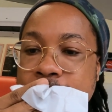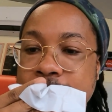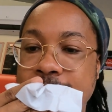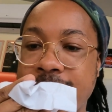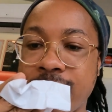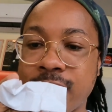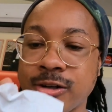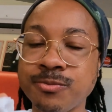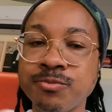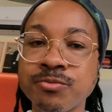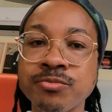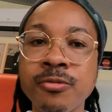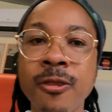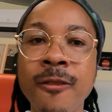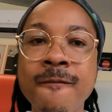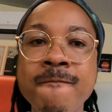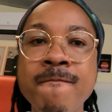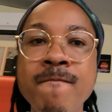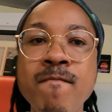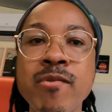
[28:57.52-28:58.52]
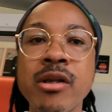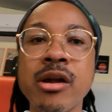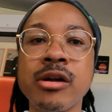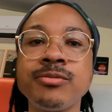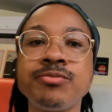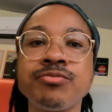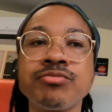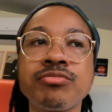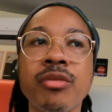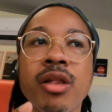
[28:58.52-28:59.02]
Okay,
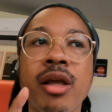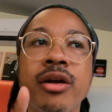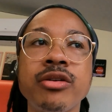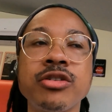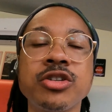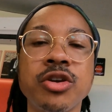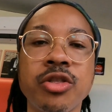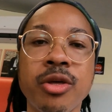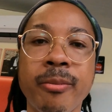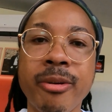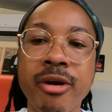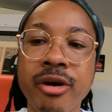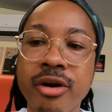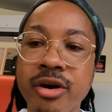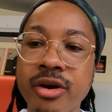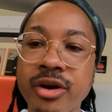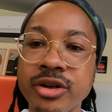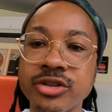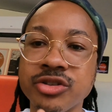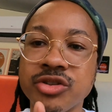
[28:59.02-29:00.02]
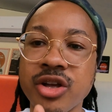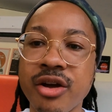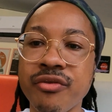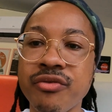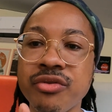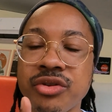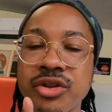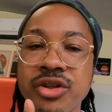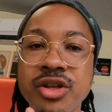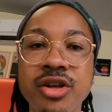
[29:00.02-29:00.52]
so the burger is
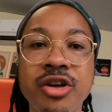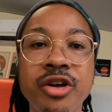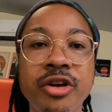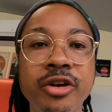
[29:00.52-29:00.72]
definitely